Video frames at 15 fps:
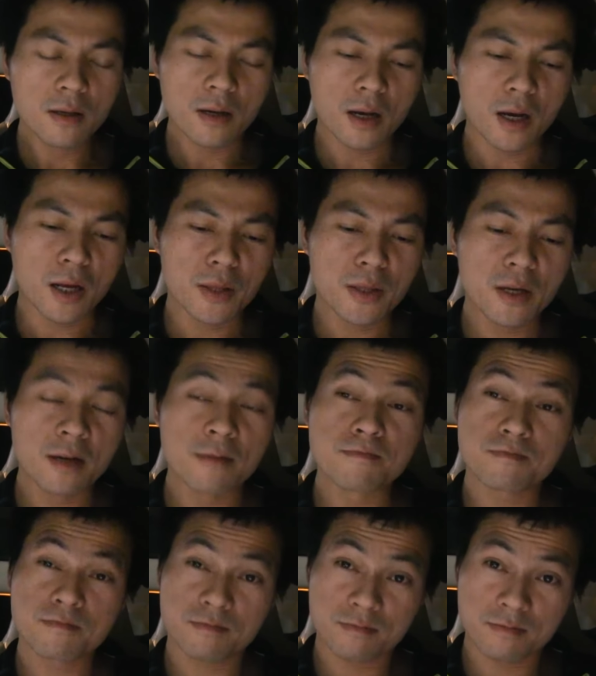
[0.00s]
And
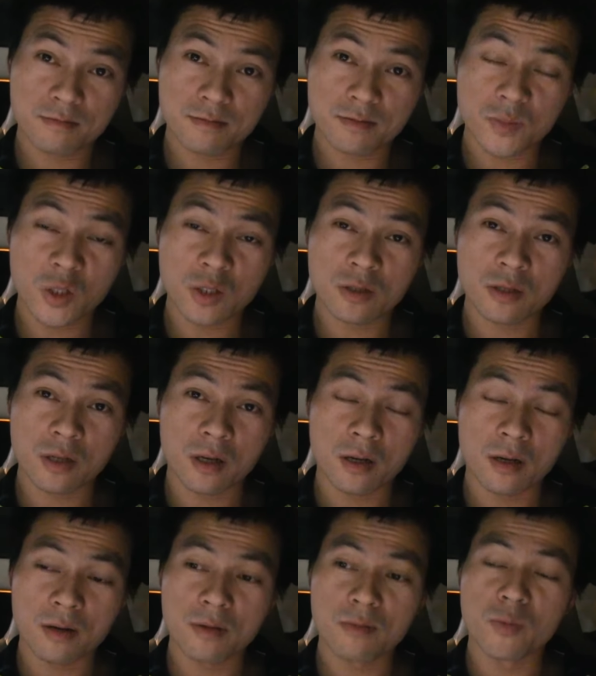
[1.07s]
um, this
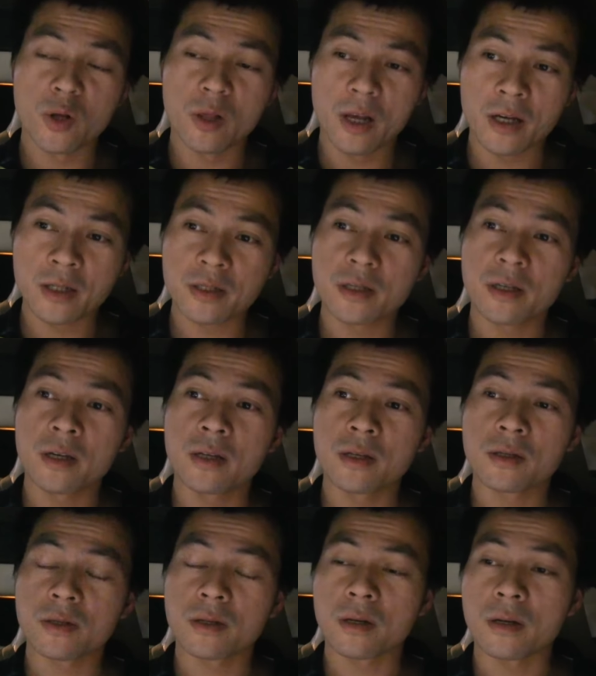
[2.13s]
uh, Model S
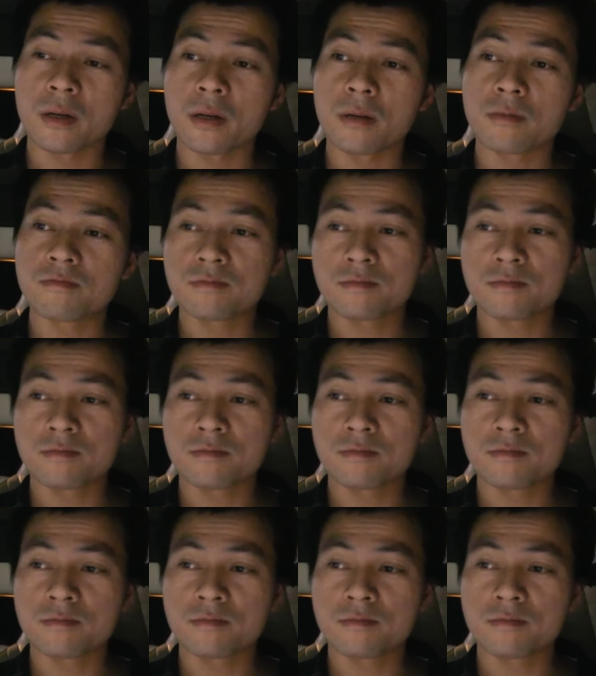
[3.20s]
is uh,